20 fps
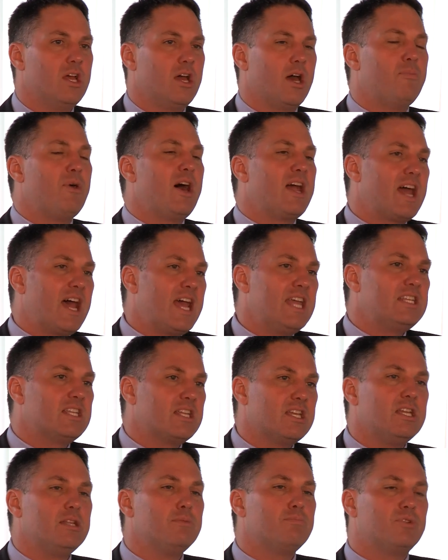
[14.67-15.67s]
about
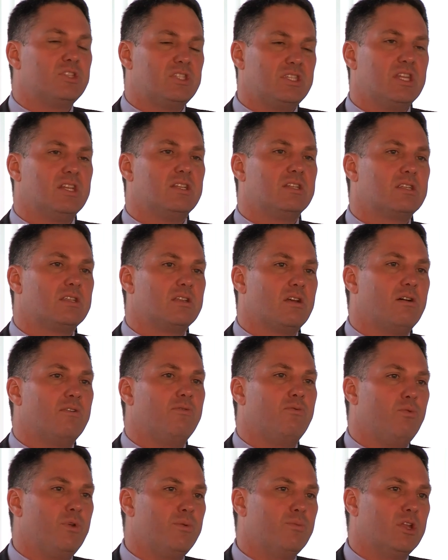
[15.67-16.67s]
18%
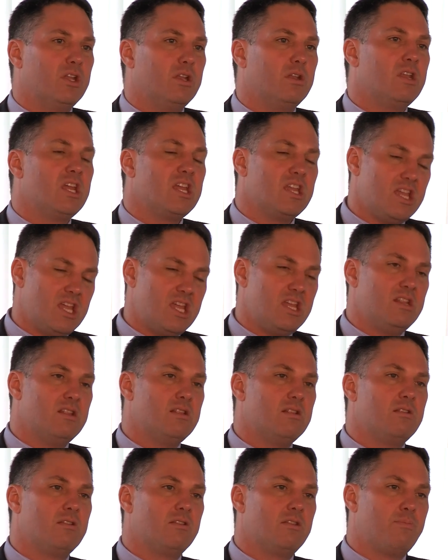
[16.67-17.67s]
of women
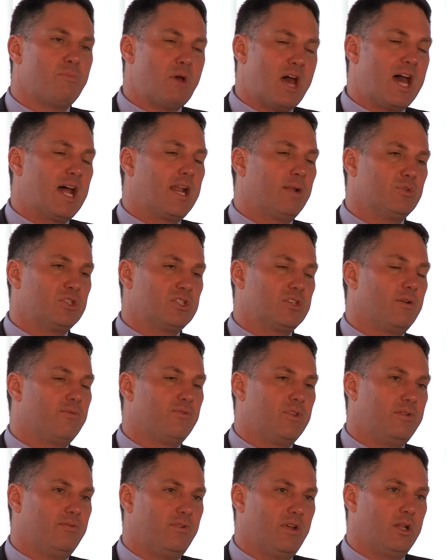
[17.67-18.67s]
in the parliaments
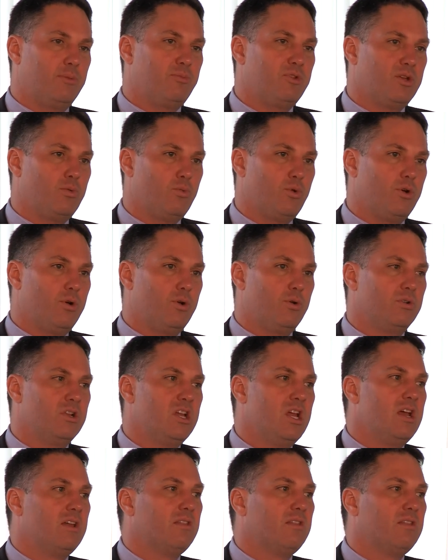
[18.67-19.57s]
of the developing world.